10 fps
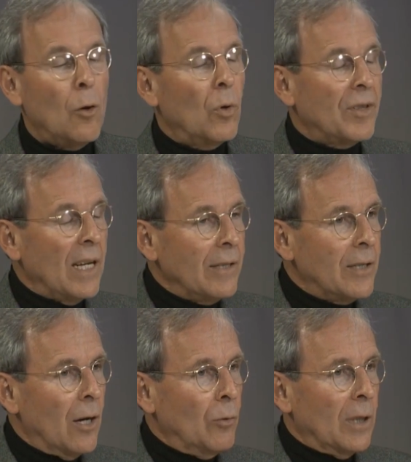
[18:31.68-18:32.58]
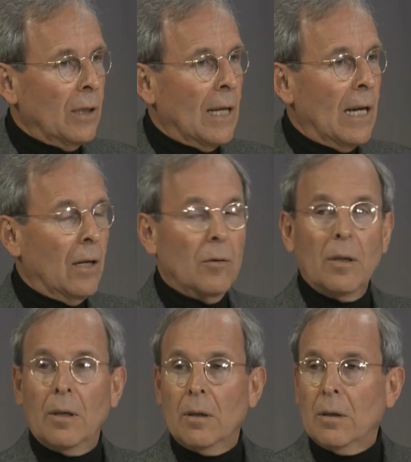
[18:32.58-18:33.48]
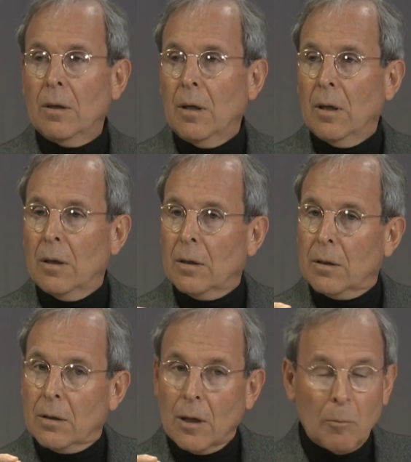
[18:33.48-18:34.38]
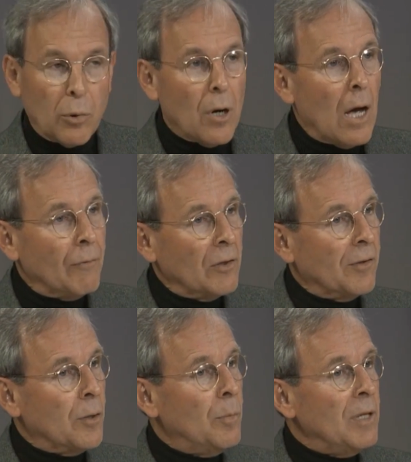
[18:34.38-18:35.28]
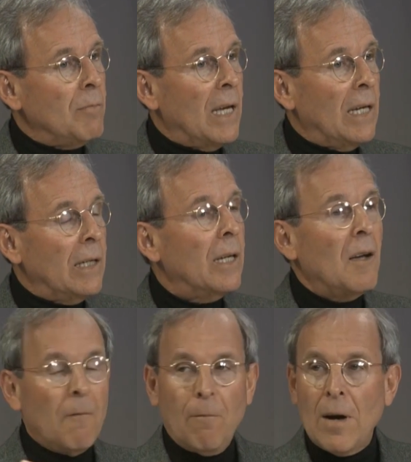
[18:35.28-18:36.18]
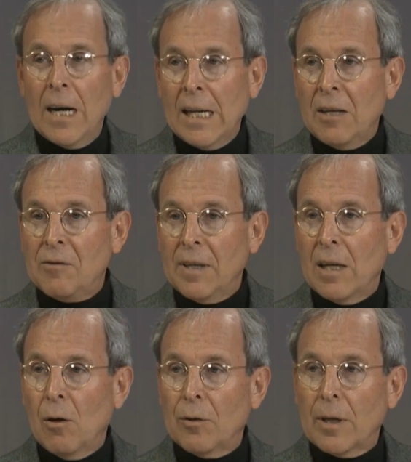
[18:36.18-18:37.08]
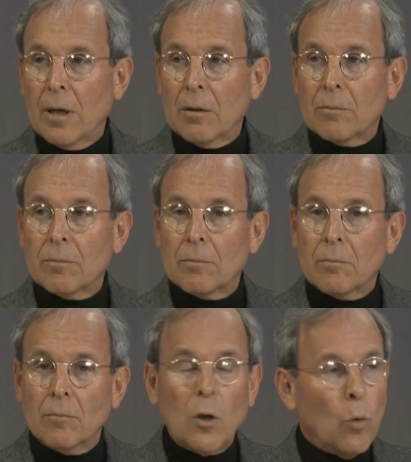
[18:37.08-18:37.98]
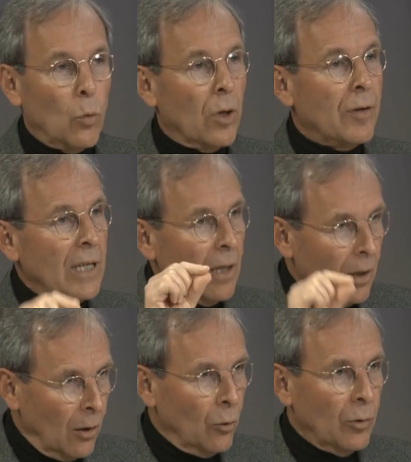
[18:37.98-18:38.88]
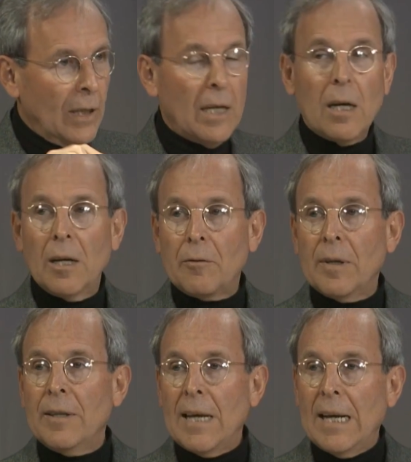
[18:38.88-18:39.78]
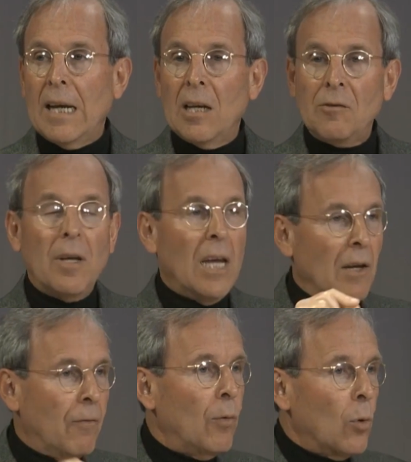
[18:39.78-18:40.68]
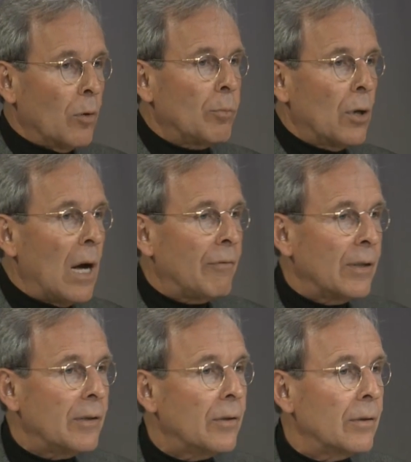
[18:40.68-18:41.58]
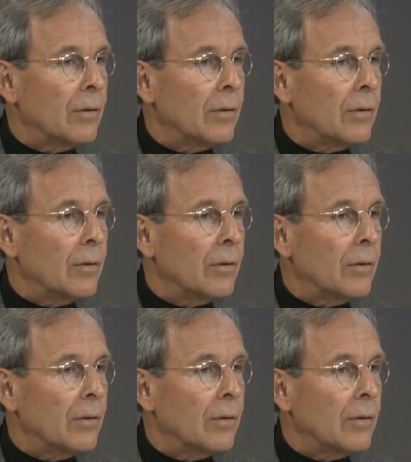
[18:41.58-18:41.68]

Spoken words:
What they don't allow are profits to be made financing healthcare. We're the only country that has a for-profit